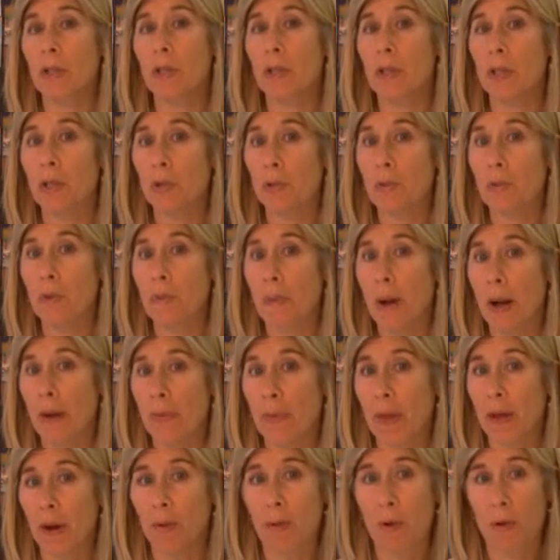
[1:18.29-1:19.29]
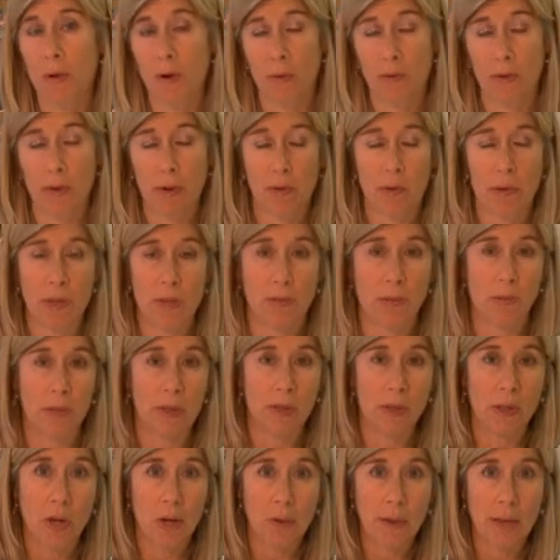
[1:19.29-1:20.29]
to do about that road. Are we going to
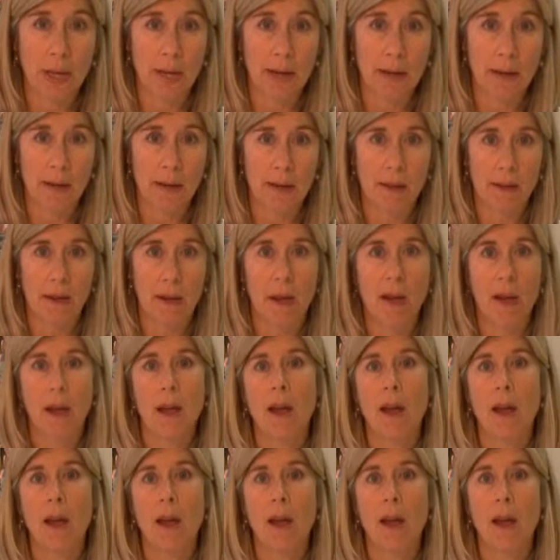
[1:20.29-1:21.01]
relocate it?